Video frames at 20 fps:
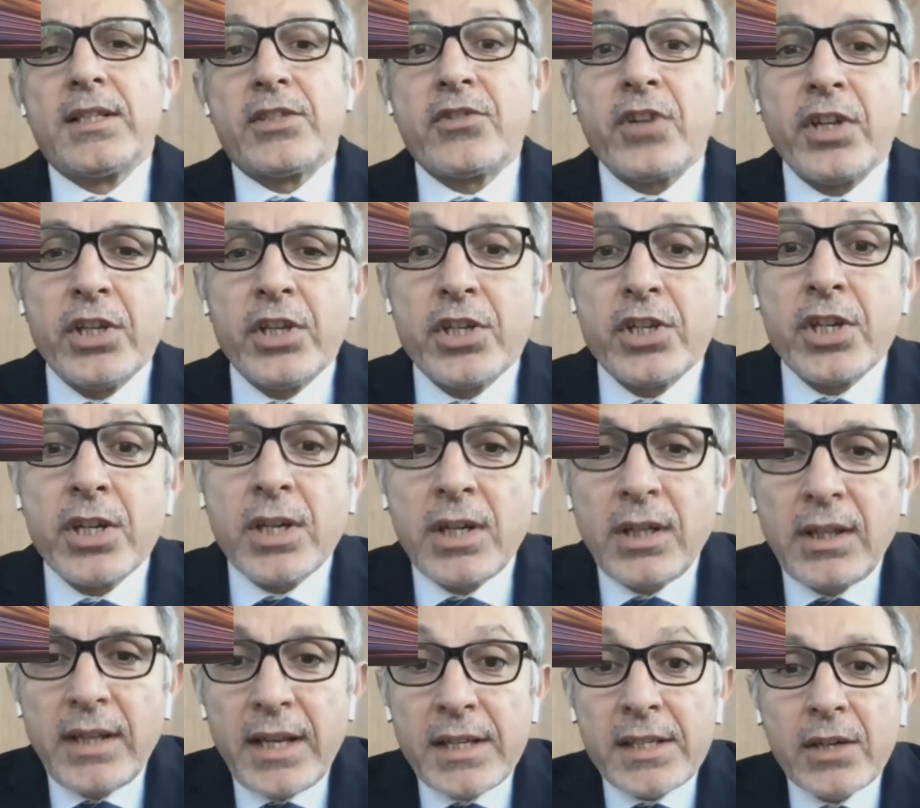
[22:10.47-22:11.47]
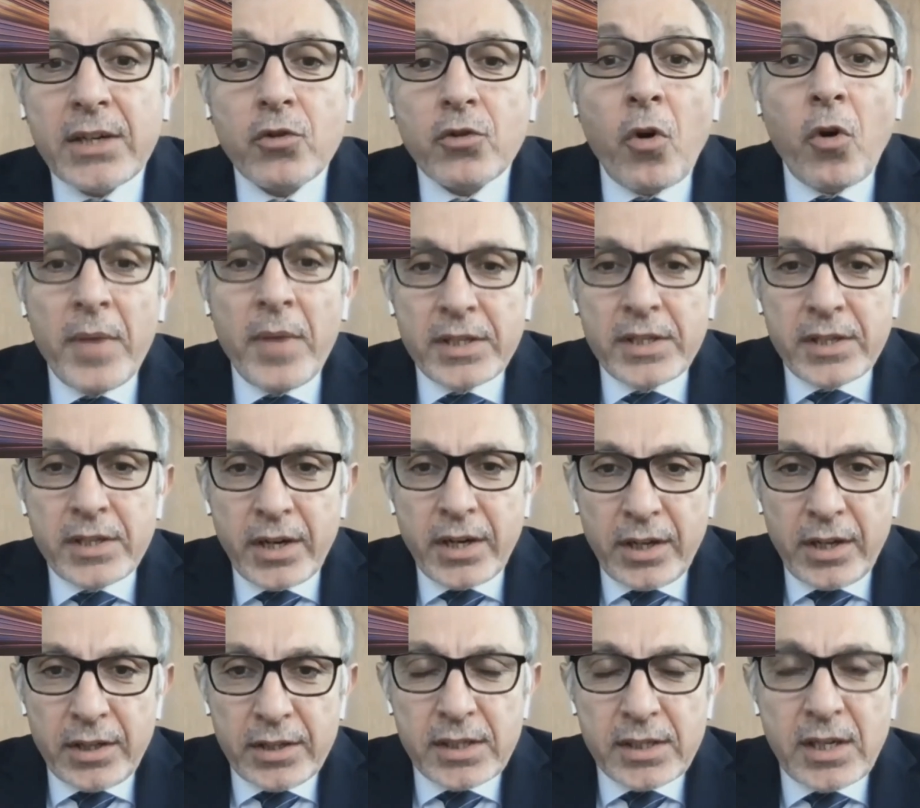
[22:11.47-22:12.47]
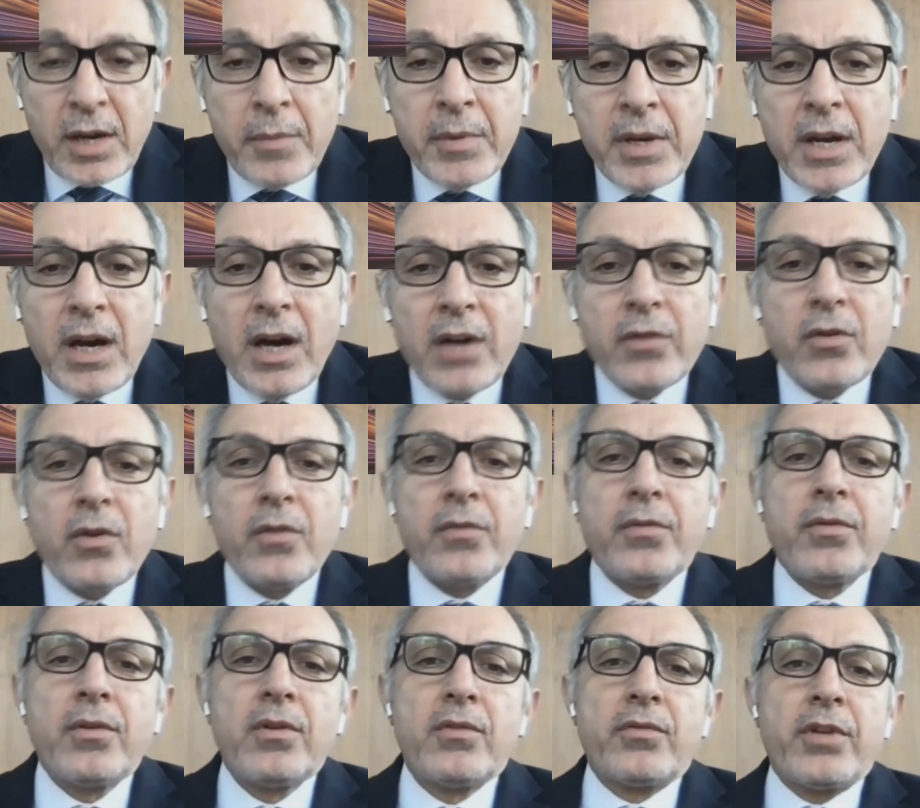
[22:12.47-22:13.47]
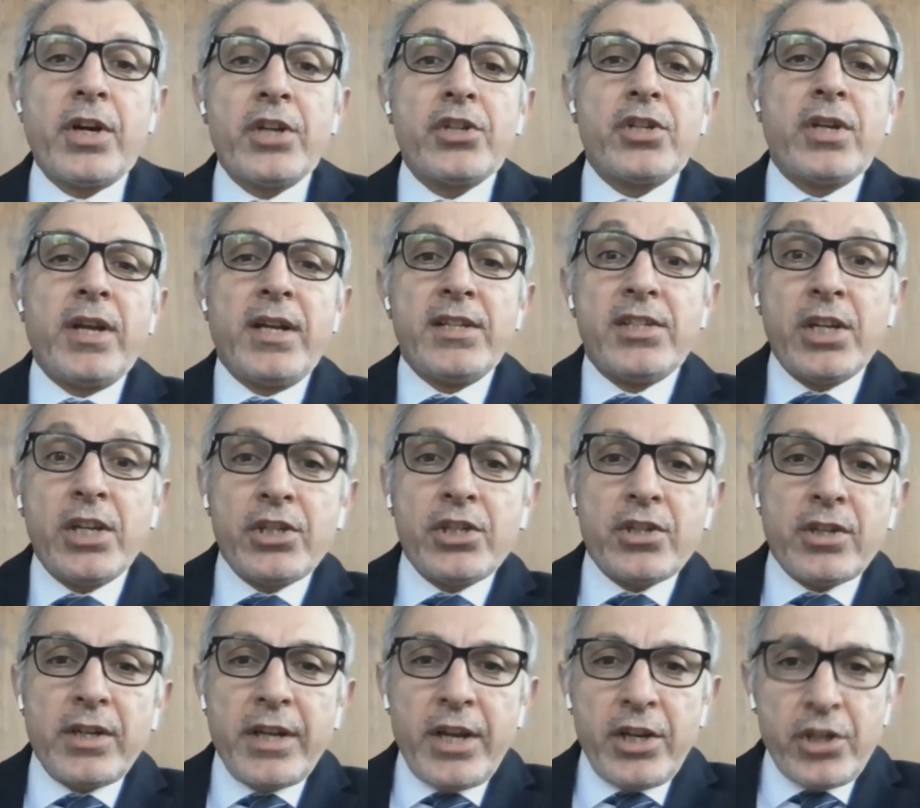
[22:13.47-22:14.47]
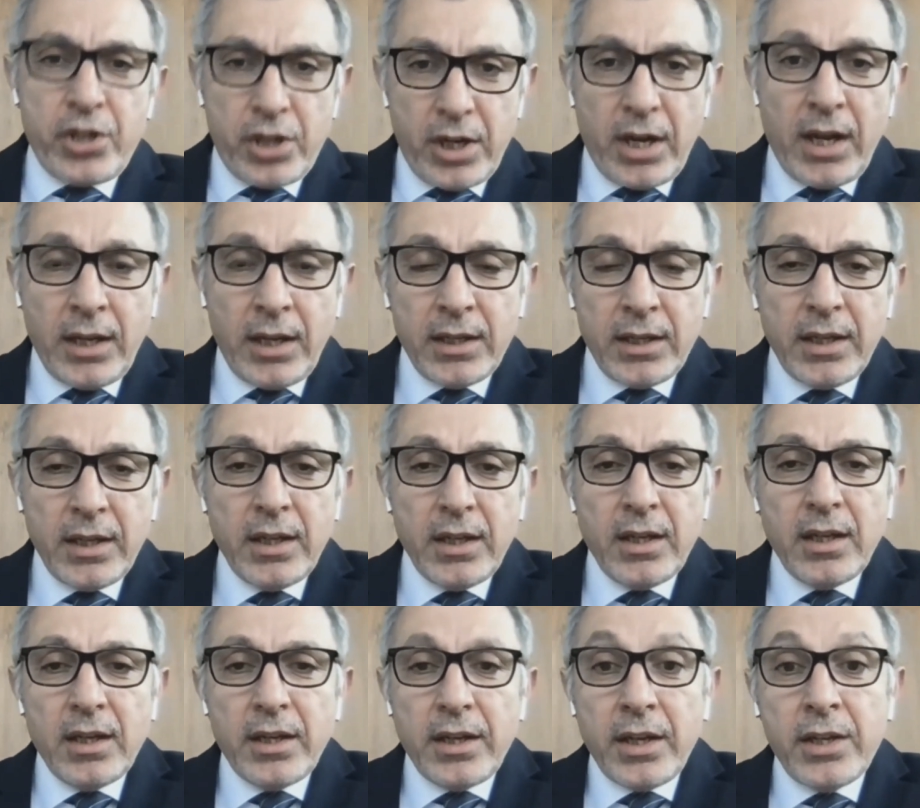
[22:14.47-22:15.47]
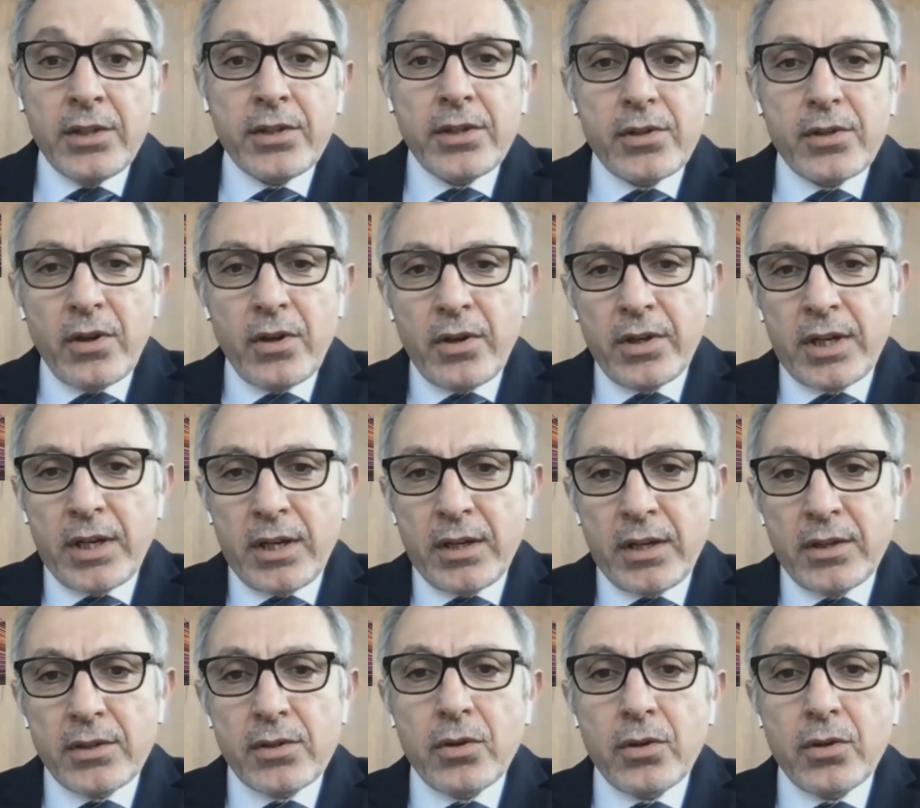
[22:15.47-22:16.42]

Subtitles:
strategical, let's say, raw materials coming out of Russia and Central Asia into Turkey.